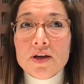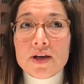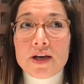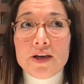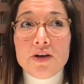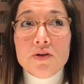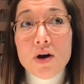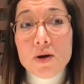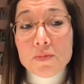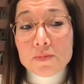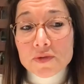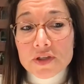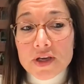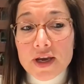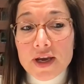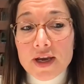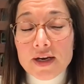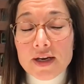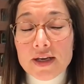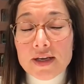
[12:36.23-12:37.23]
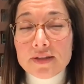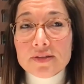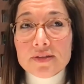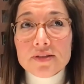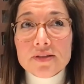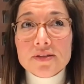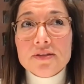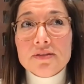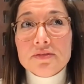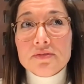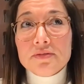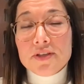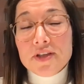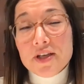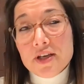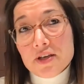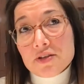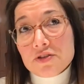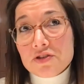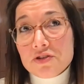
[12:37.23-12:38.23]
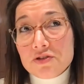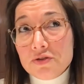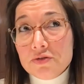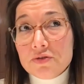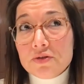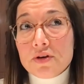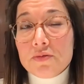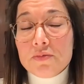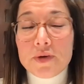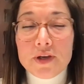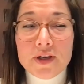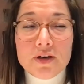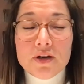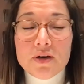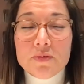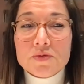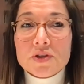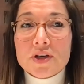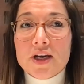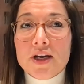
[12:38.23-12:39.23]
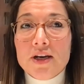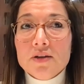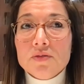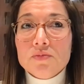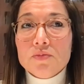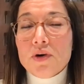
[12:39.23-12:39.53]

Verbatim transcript: Can you upscale it? Yes, sure, we can upscale it.